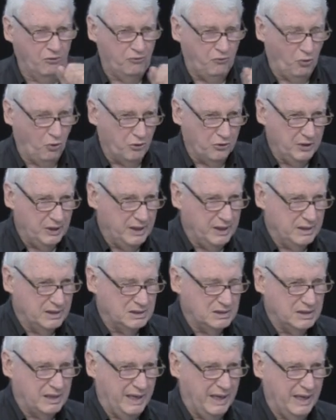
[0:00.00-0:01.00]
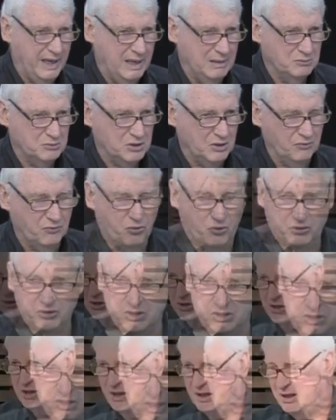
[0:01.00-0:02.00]
for the end times and for the
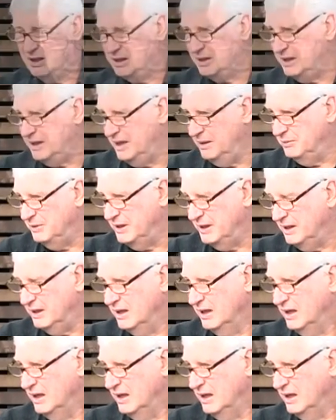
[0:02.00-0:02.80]
second coming